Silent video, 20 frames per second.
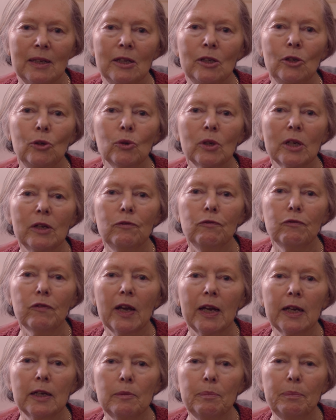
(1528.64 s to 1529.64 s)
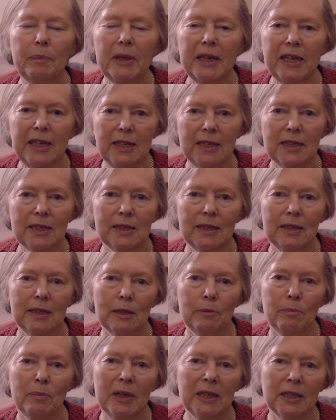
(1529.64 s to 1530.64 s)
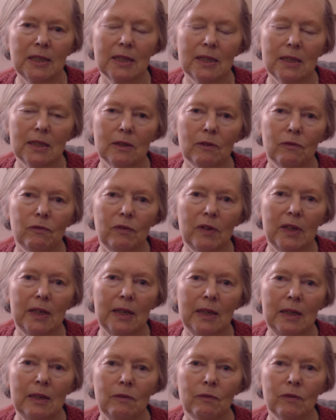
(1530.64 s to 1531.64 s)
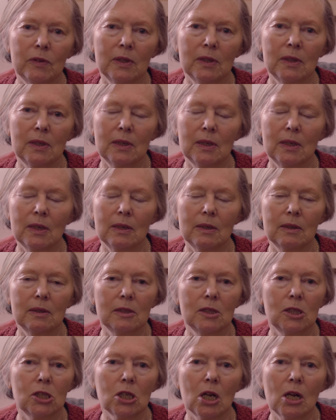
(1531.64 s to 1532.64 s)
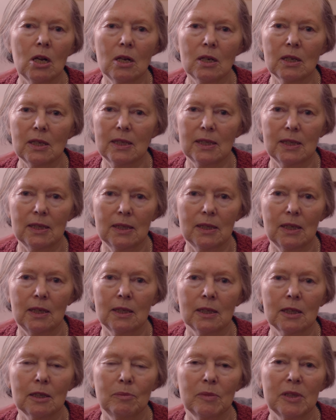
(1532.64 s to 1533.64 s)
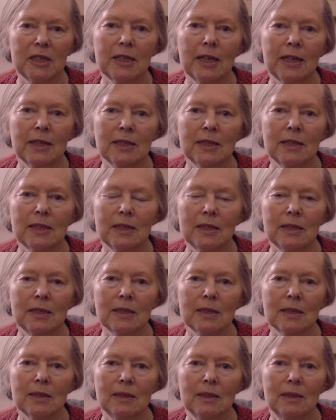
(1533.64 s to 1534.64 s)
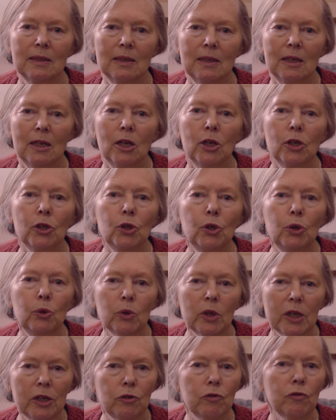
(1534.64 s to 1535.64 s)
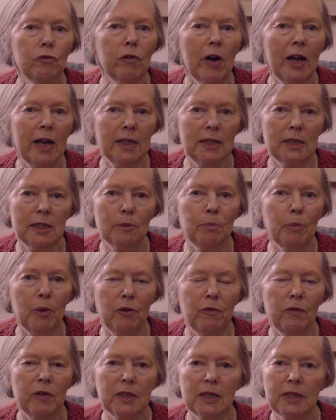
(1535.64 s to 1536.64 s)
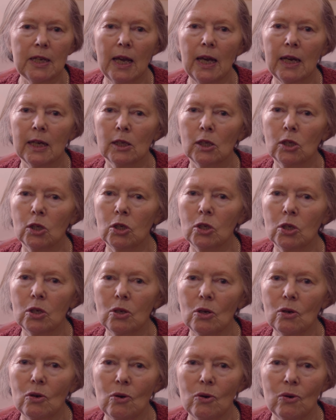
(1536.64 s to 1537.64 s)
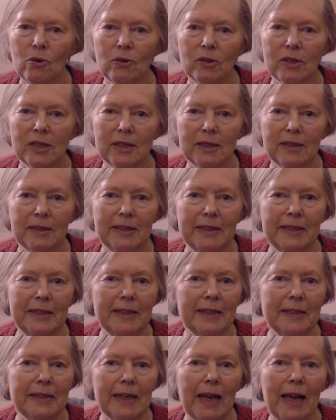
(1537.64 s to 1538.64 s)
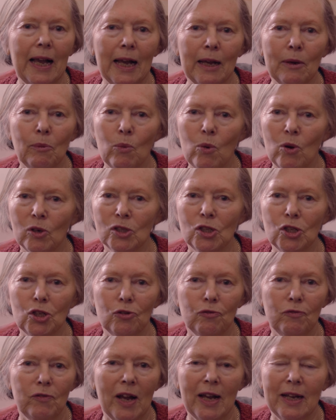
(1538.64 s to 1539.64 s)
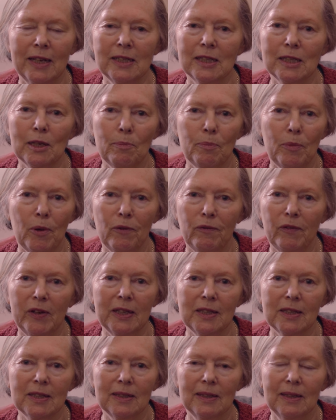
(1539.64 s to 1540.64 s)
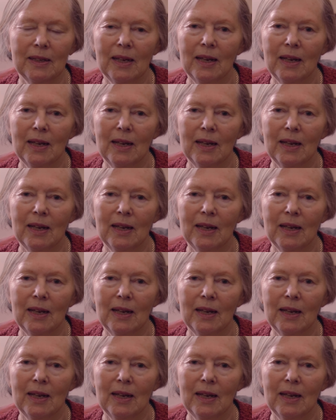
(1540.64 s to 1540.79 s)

You can find peace in the midst of even the darkest circumstances. You can rise above it, and Lord, did I want to rise above it.